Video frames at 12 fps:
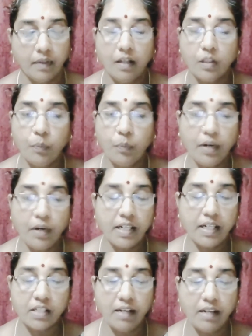The poet
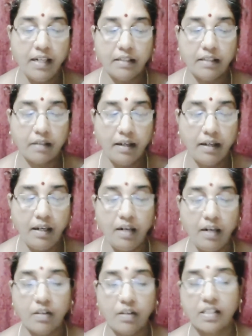is really
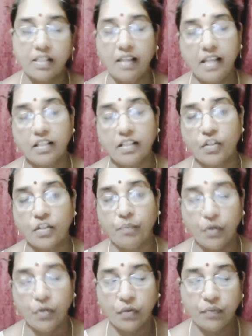thrilled on seeing such a
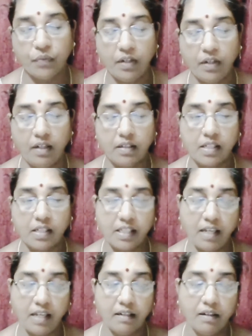beautiful
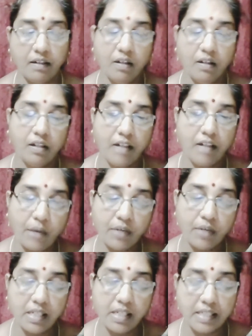scene,
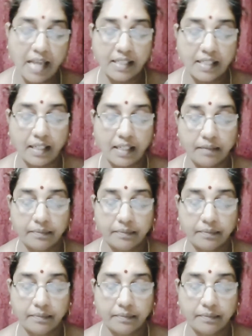daffodils dancing.